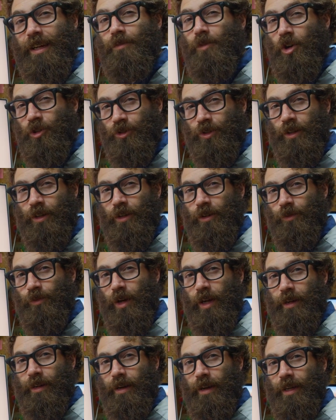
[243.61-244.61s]
I'm also going to
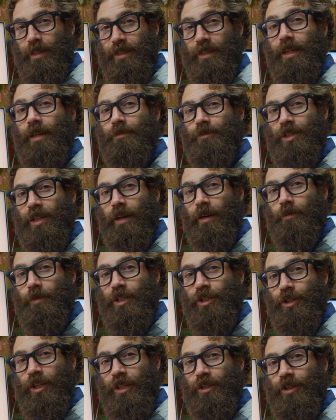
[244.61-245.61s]
run Samsung
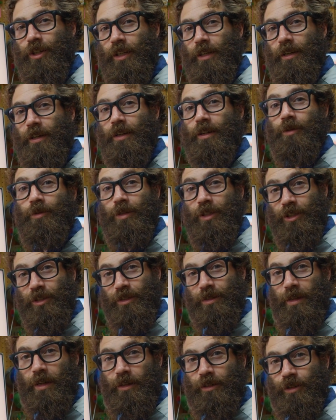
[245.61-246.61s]
Magician, which
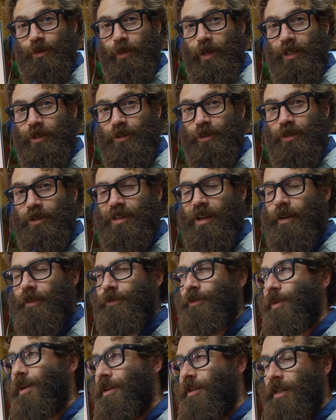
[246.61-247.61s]
is their special
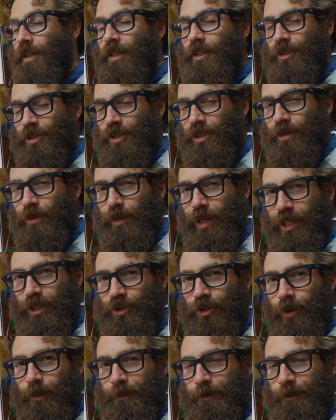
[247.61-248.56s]
software, just to make sure.